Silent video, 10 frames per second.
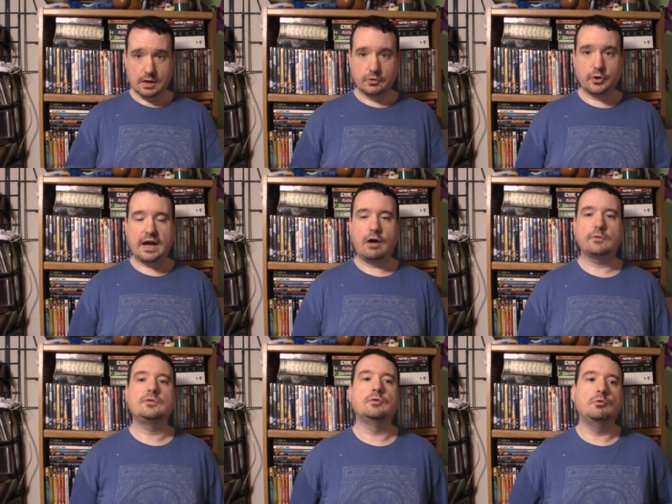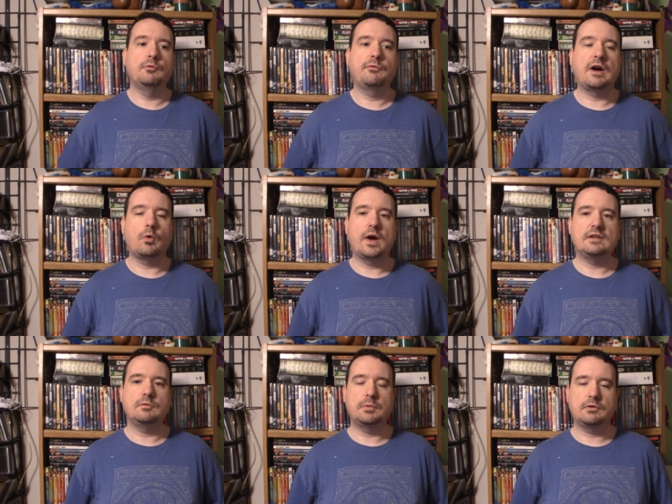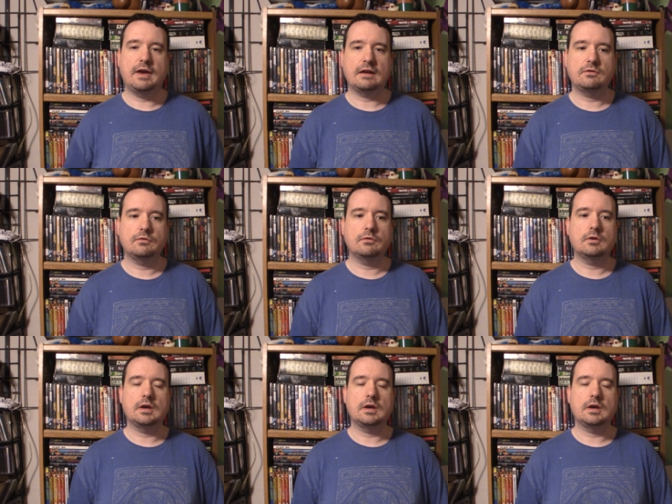look out to find a way to protect